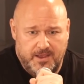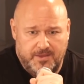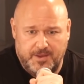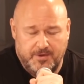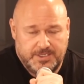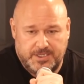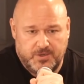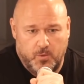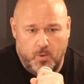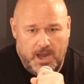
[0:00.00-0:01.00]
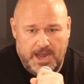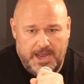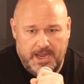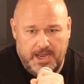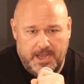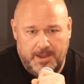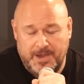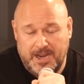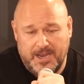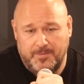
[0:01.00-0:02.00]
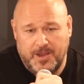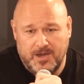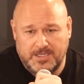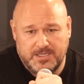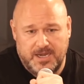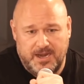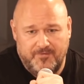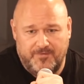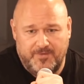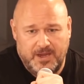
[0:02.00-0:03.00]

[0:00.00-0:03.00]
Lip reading: Theories as to why. I mean, I got to be honest, and I've